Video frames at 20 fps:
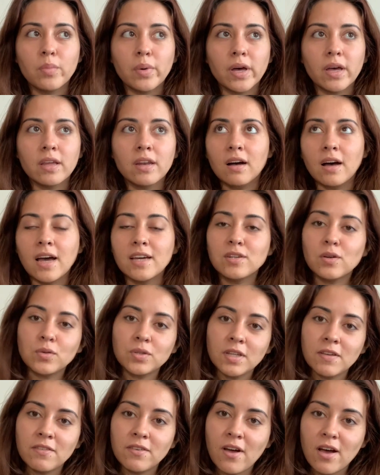but I
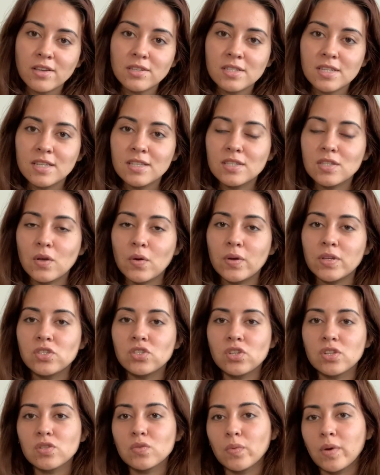don't live in Austin, so
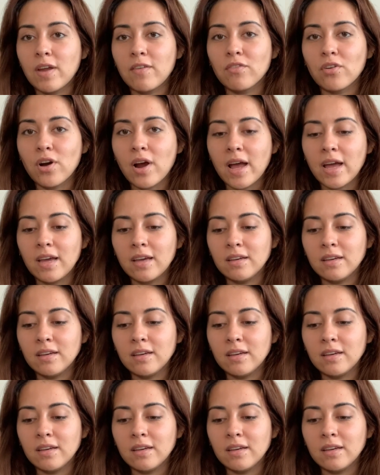it's just whenever I